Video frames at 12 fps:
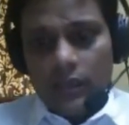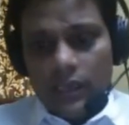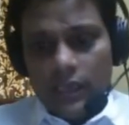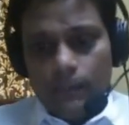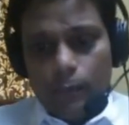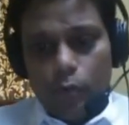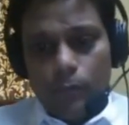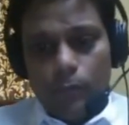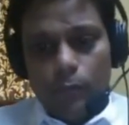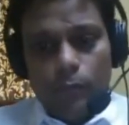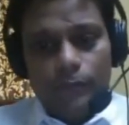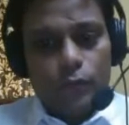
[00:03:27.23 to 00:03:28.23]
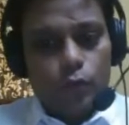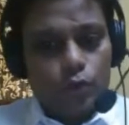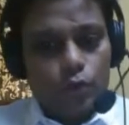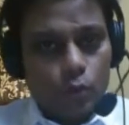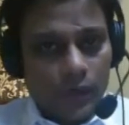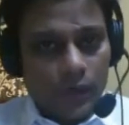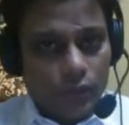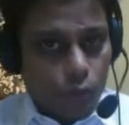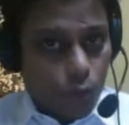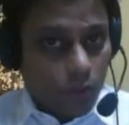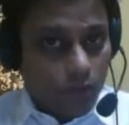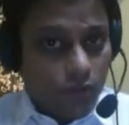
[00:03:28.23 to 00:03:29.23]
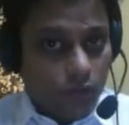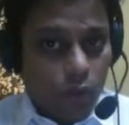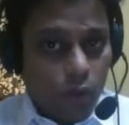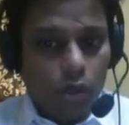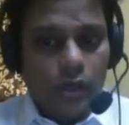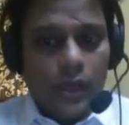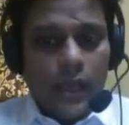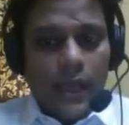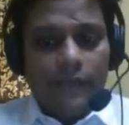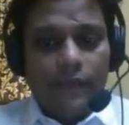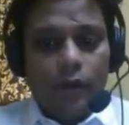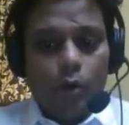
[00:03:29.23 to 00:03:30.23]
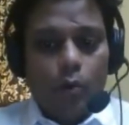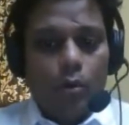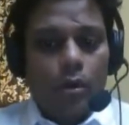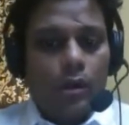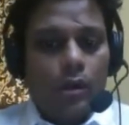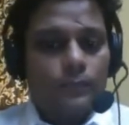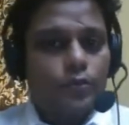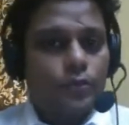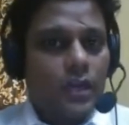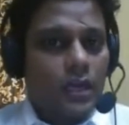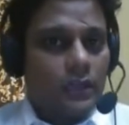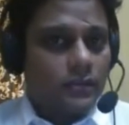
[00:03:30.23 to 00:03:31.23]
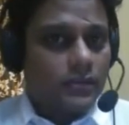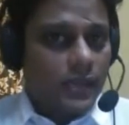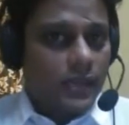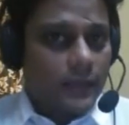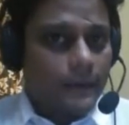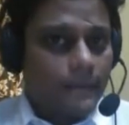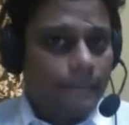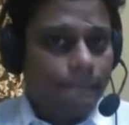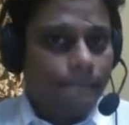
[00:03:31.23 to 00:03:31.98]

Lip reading: King would move two squares towards the rook, and the rook would come to the other side.